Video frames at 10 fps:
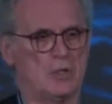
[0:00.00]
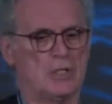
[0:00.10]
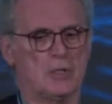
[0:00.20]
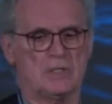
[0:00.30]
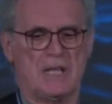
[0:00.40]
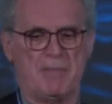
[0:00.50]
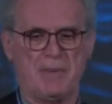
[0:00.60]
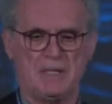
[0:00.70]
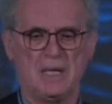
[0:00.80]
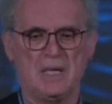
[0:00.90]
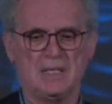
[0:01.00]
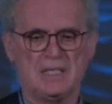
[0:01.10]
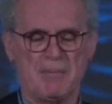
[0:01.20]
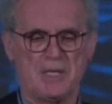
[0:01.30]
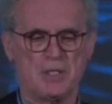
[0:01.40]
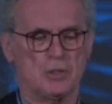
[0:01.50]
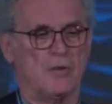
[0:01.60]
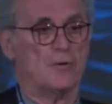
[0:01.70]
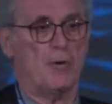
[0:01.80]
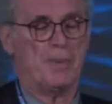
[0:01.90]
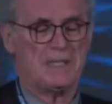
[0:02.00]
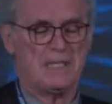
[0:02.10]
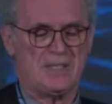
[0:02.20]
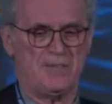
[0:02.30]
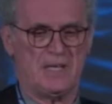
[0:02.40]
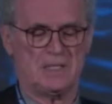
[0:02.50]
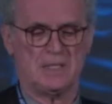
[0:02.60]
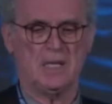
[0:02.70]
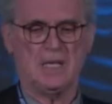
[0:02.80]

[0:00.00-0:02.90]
all those dimen dimensions of competitiveness,